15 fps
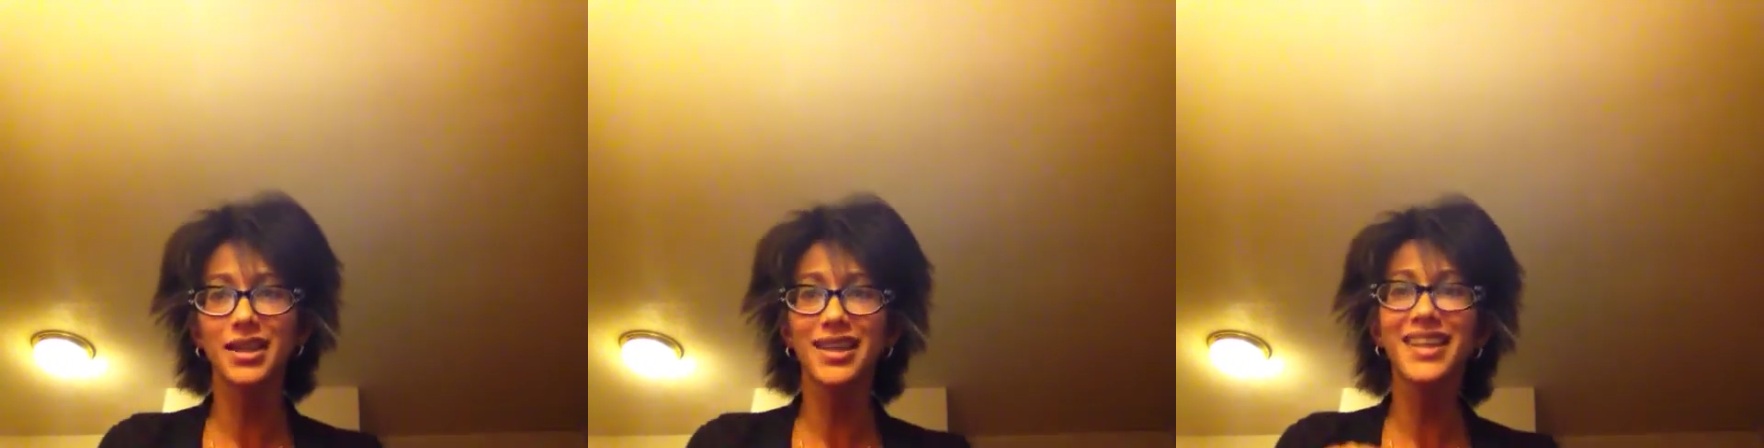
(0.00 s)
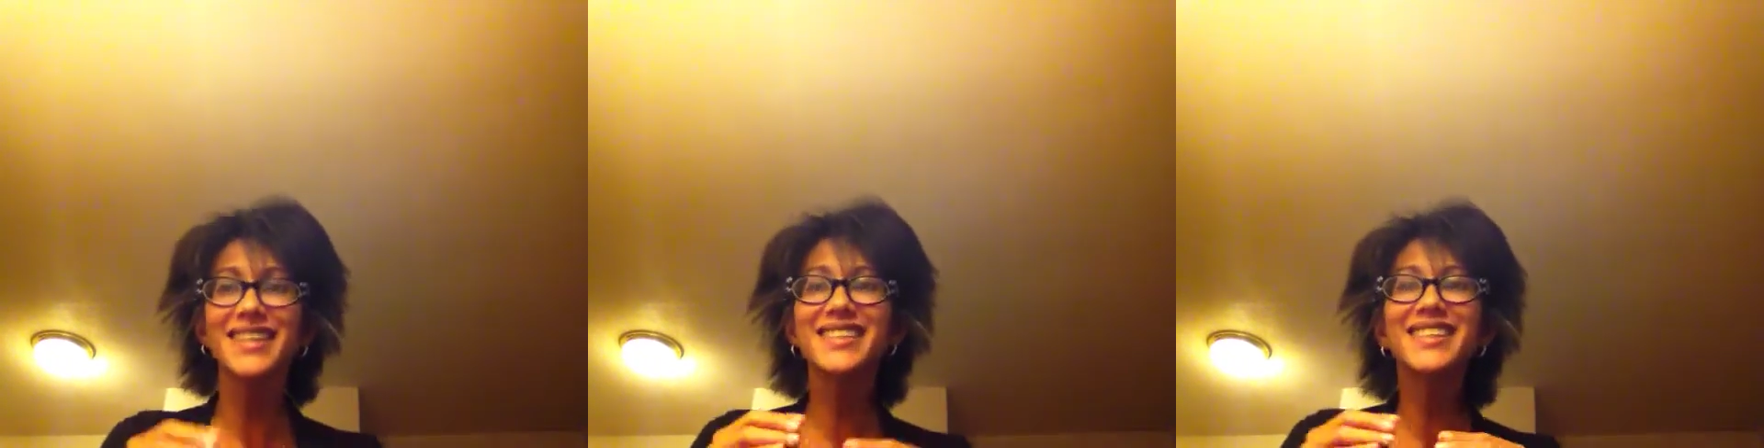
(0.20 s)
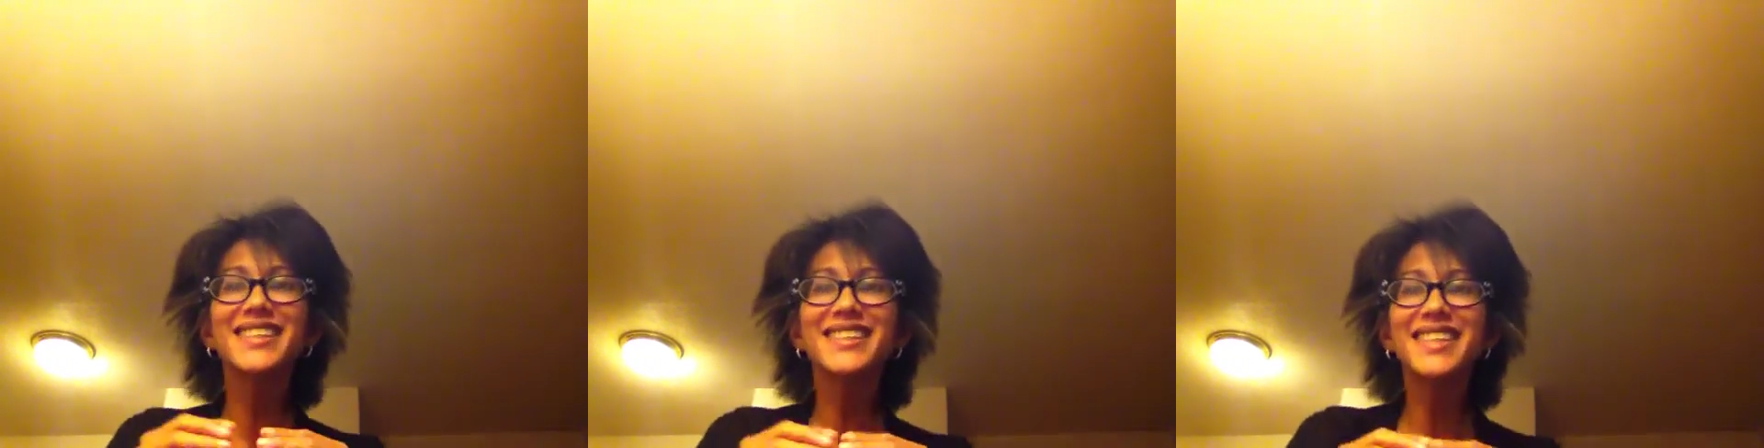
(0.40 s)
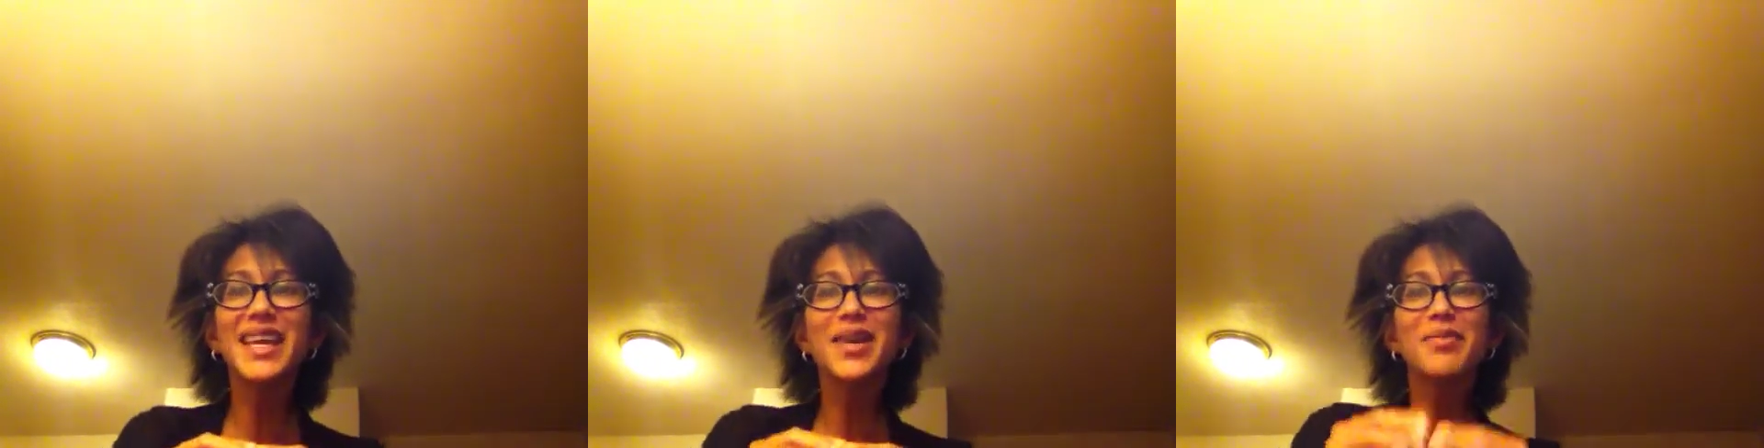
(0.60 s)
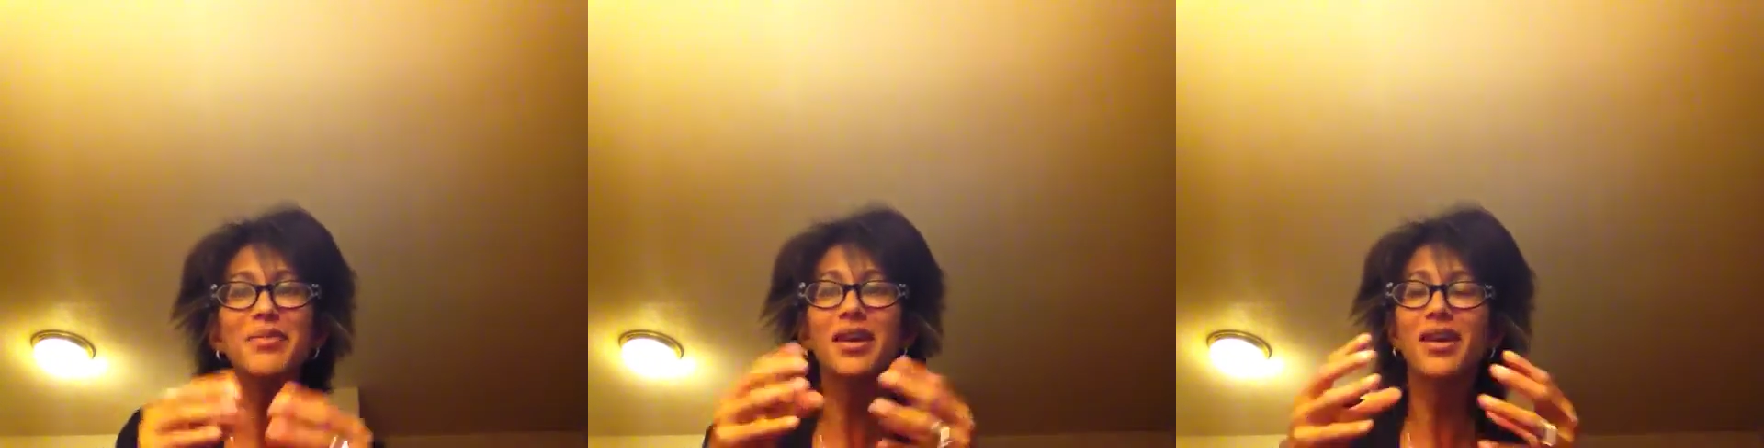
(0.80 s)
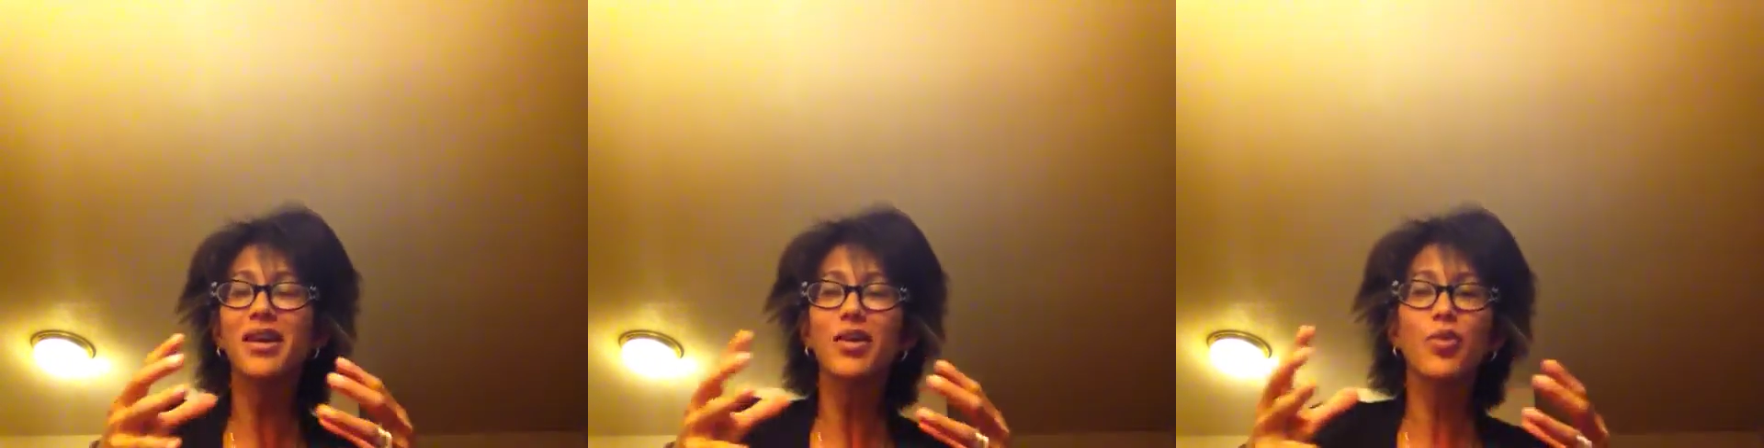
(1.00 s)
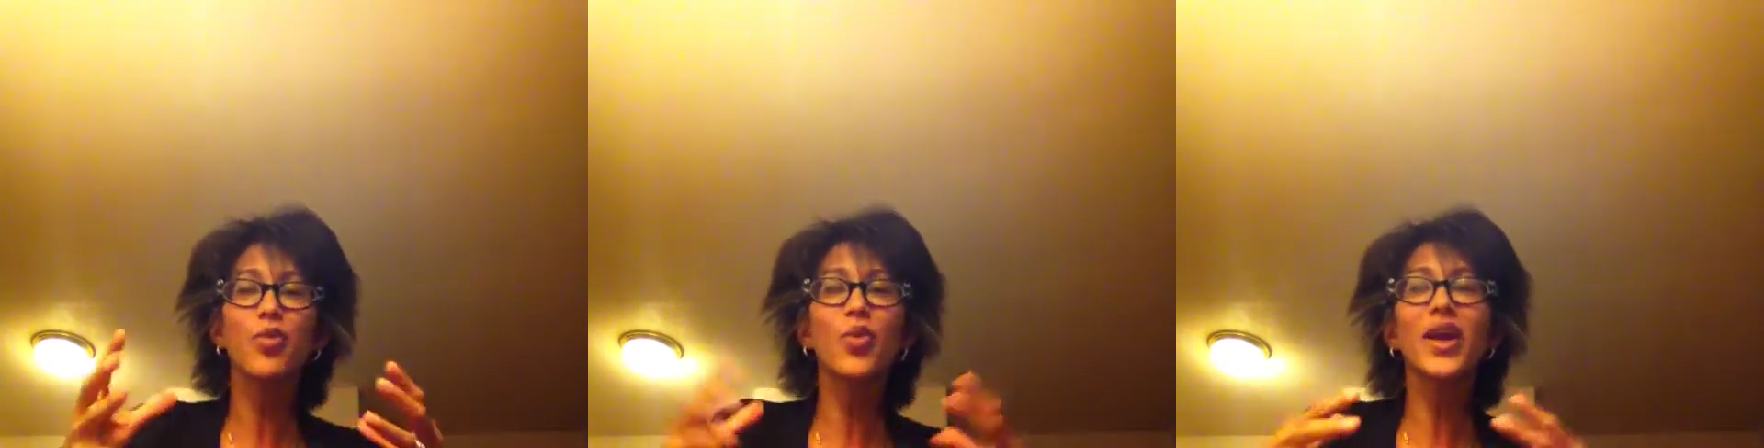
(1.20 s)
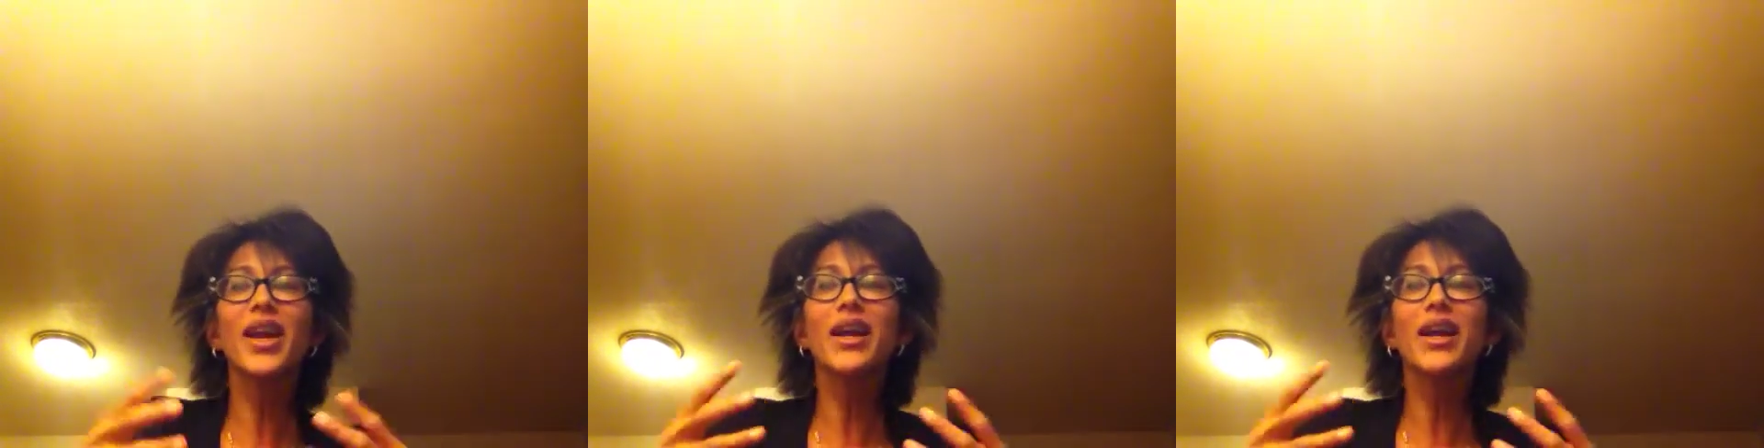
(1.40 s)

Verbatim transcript: It's the same way